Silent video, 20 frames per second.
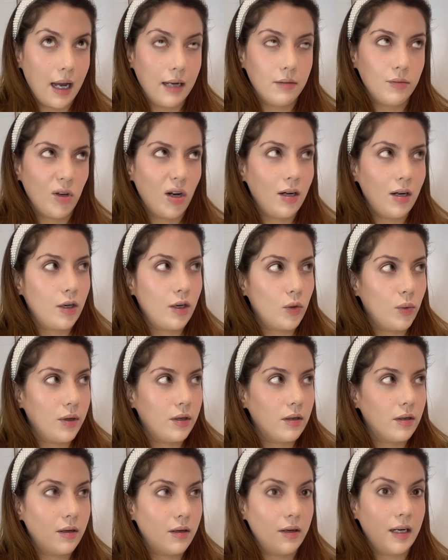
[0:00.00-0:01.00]
not liquid,
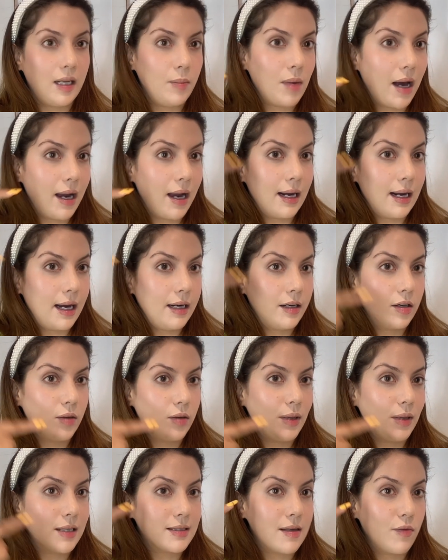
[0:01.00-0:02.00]
cream highlighter.
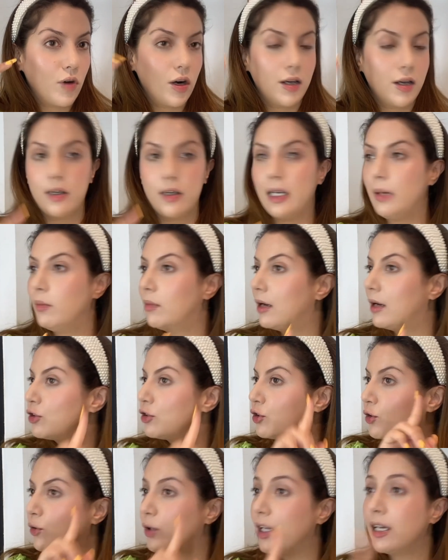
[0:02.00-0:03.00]
Plus I've got a cream blush
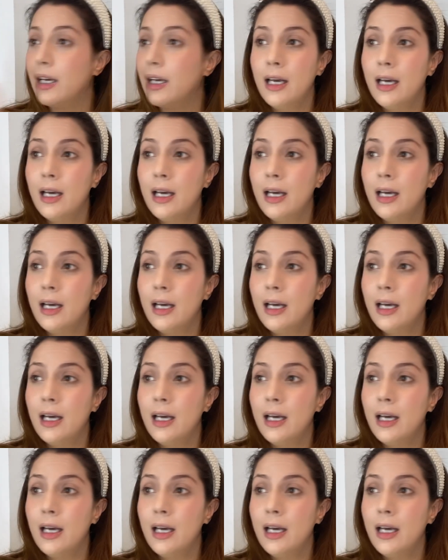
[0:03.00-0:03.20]
going.